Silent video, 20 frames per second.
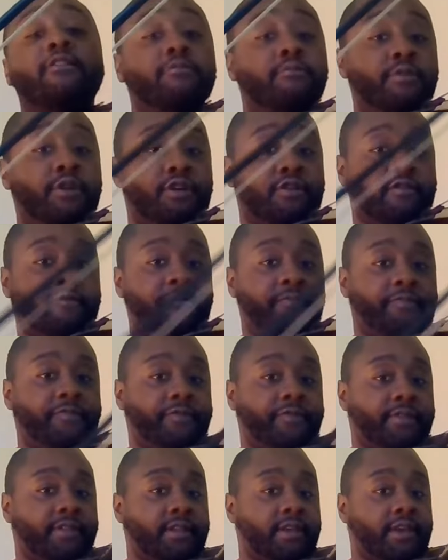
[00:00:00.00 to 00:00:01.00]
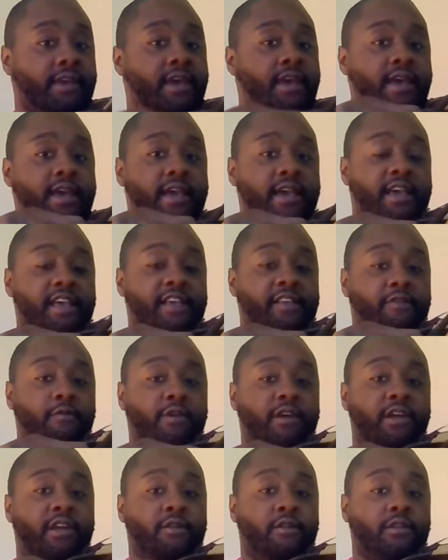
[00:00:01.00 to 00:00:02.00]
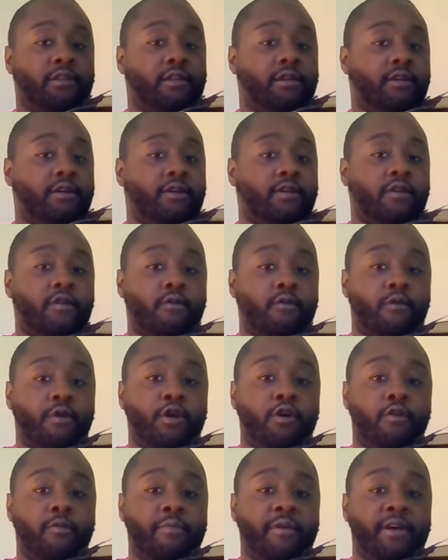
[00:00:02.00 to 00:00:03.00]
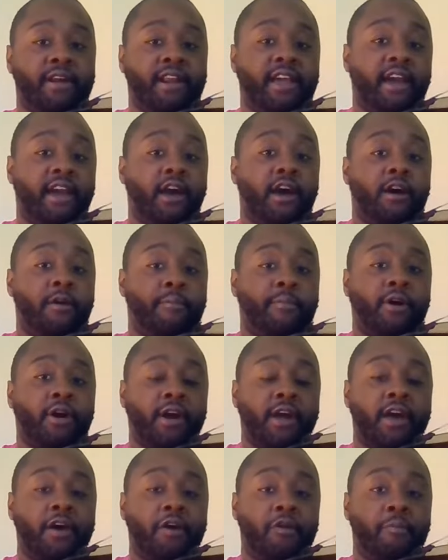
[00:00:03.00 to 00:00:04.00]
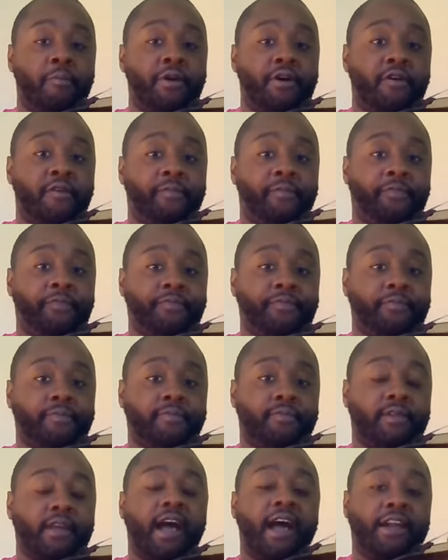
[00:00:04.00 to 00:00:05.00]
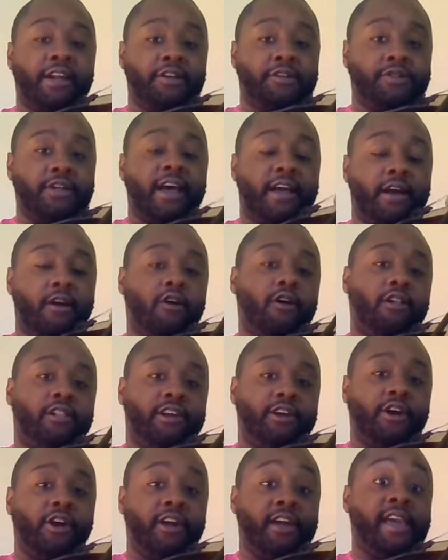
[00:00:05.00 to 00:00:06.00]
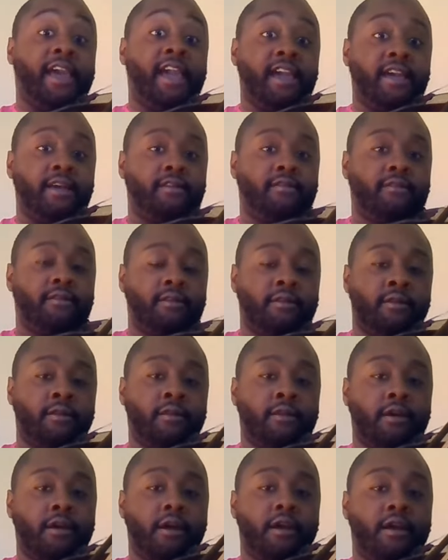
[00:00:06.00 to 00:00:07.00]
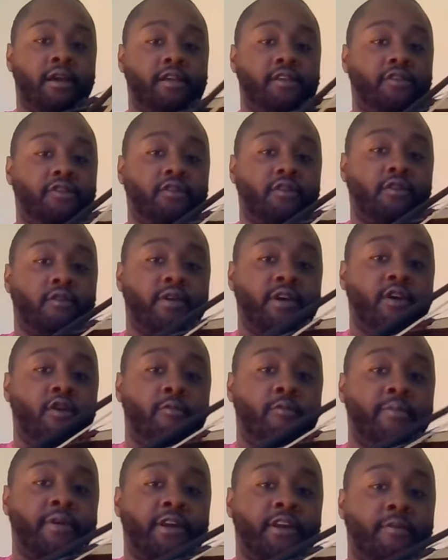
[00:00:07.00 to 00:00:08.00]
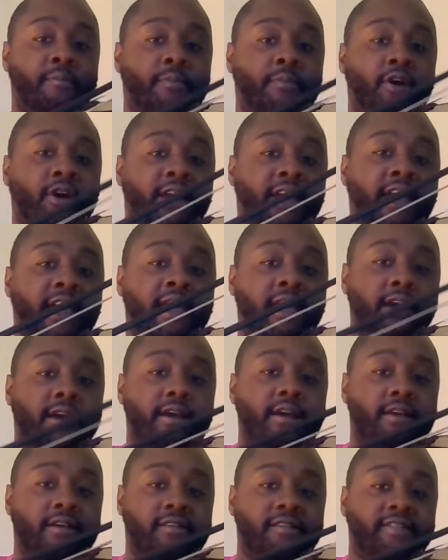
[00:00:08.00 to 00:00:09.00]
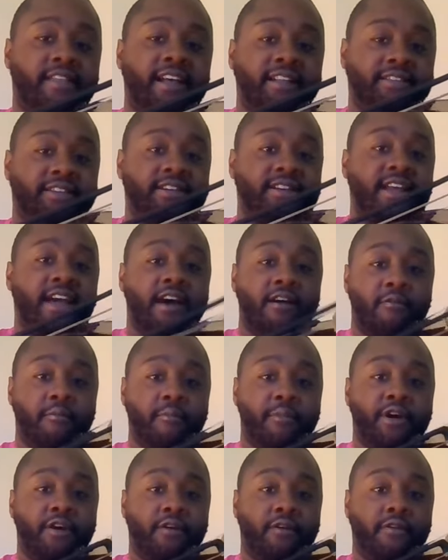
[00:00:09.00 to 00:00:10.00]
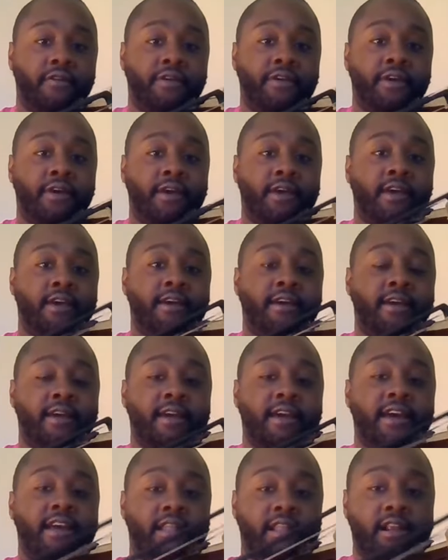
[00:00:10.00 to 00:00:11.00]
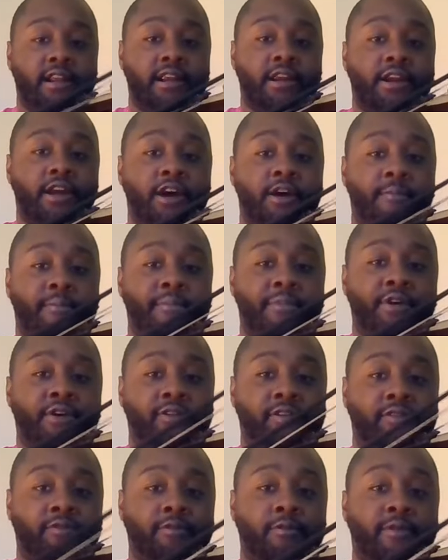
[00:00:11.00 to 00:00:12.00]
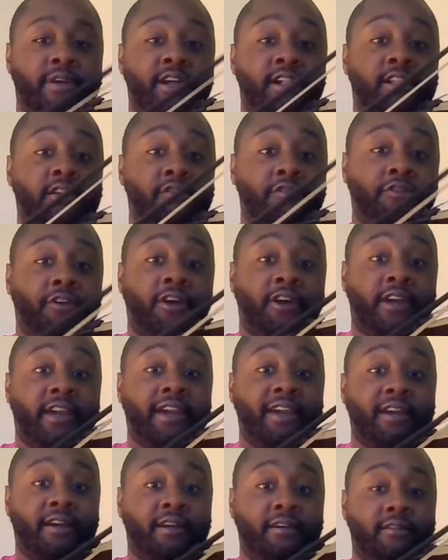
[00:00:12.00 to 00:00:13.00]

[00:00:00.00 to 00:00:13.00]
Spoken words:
bow is when we're opening up our elbow. I call it our gate. So we open up our gate. That's a down bow. And then an up bow is when we close our gate.